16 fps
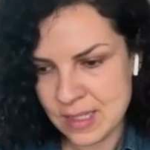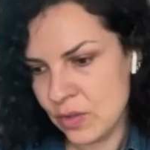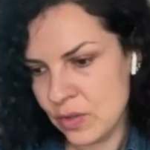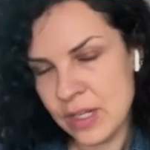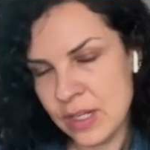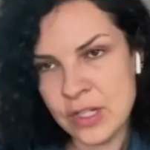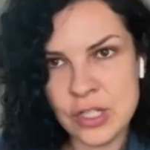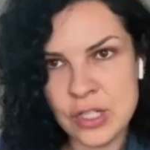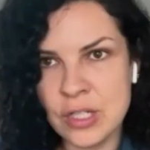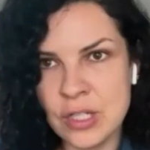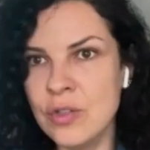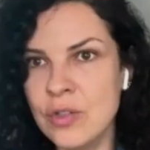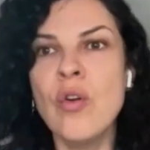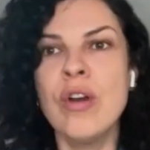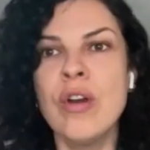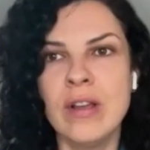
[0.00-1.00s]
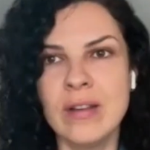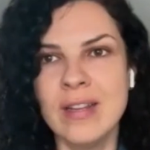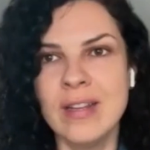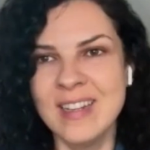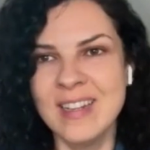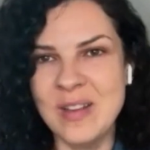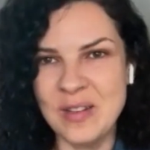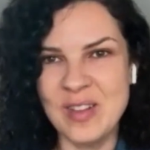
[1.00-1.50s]
so they're just ignoring
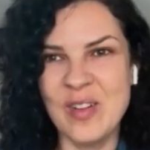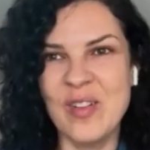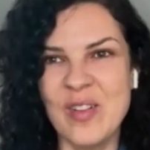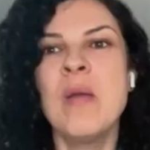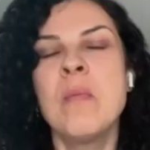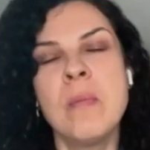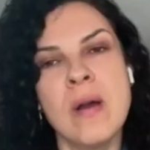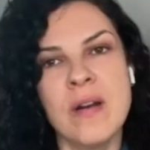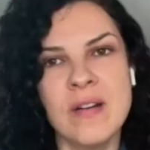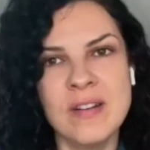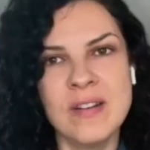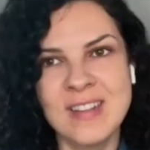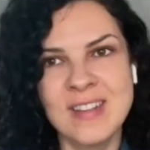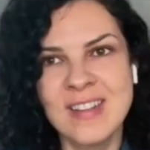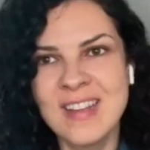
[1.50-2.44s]
the rape part